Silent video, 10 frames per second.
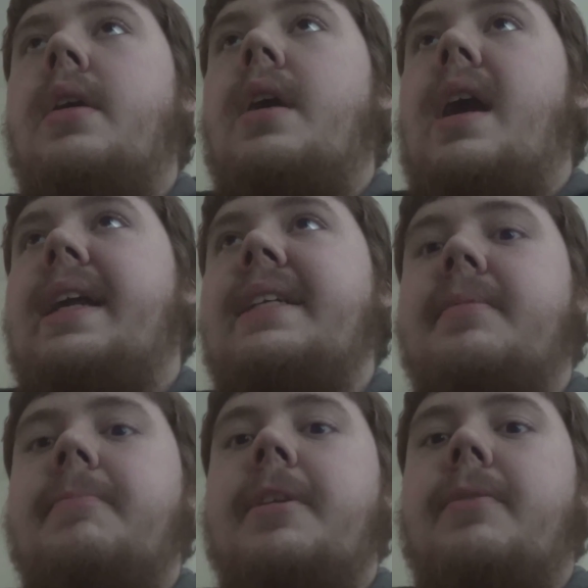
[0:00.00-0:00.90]
I guess
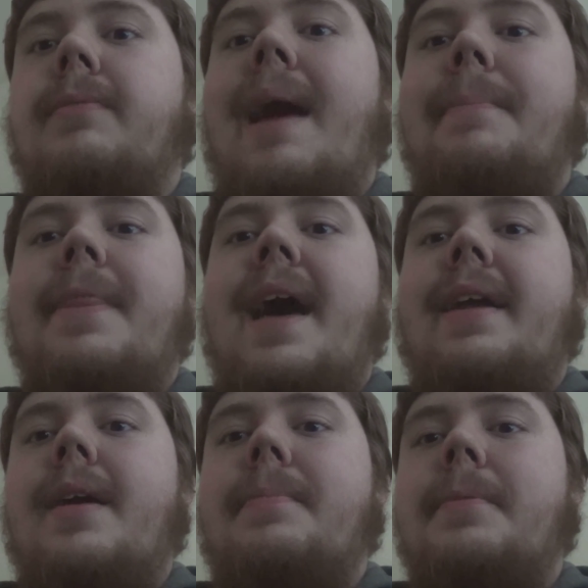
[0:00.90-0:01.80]
I'm gonna wrap that
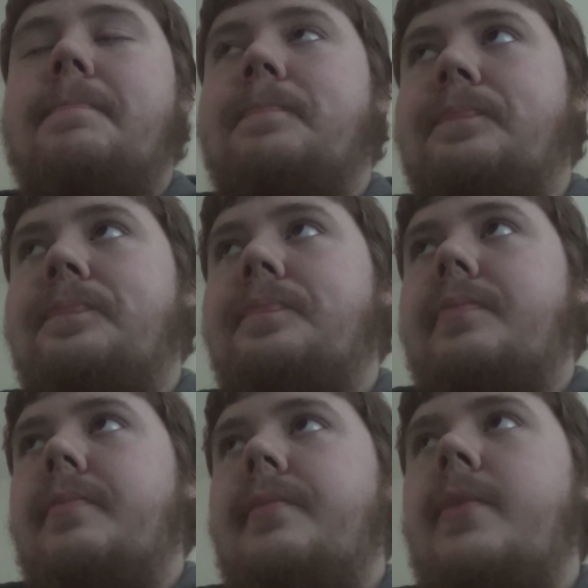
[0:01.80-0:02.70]
up.
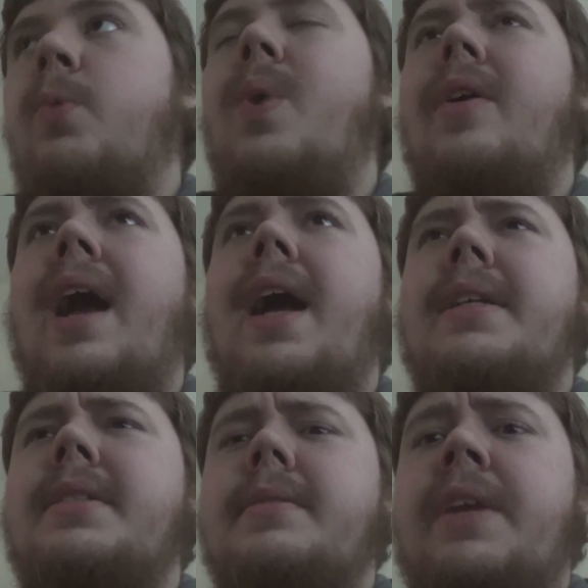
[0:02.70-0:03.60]
Well,
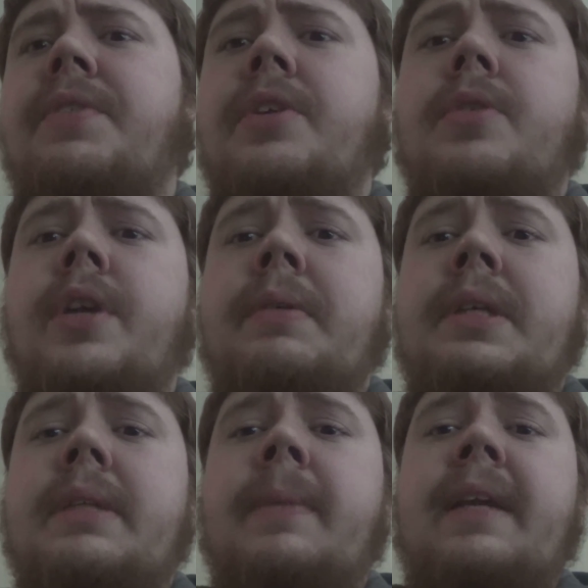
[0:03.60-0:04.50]
guys, if you agree
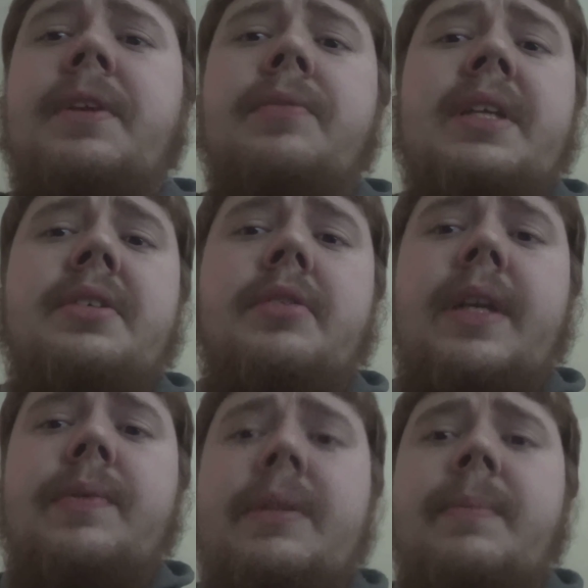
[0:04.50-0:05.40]
with me, if you
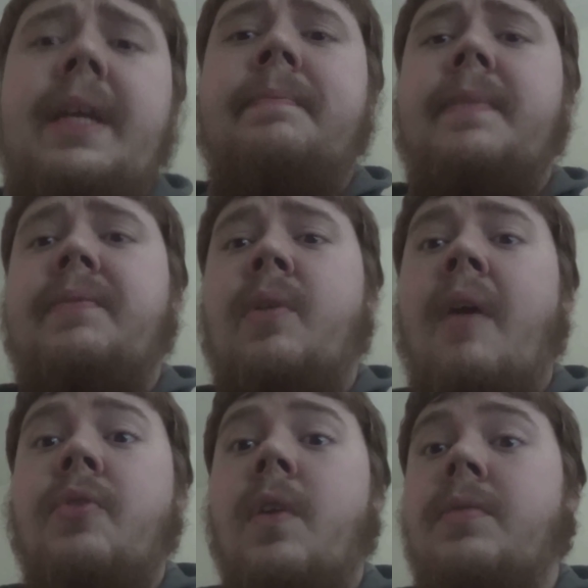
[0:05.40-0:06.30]
disagree with me, if you
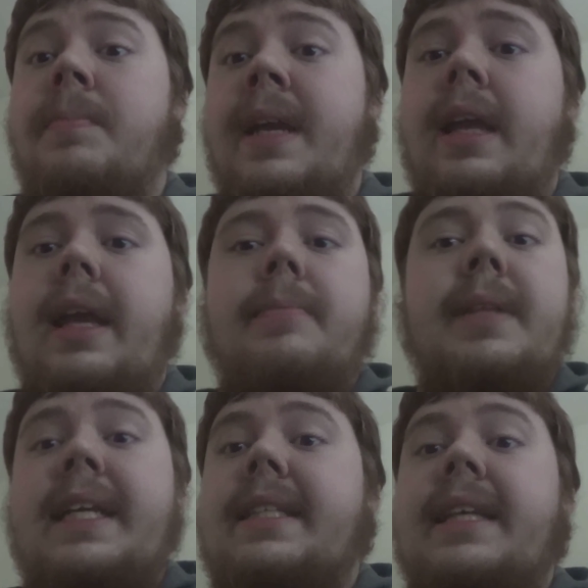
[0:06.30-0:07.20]
have your own opinion,
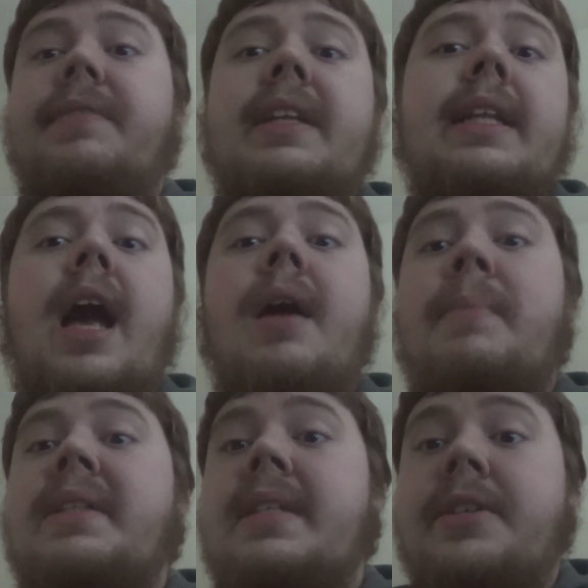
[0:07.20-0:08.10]
please leave it in the
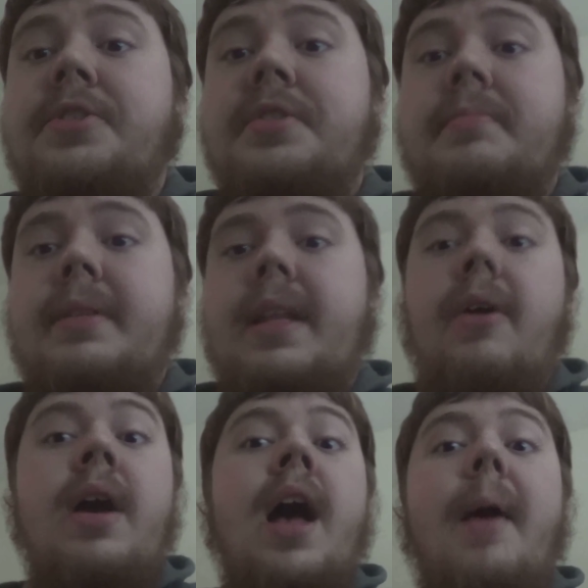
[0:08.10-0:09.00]
comment section below.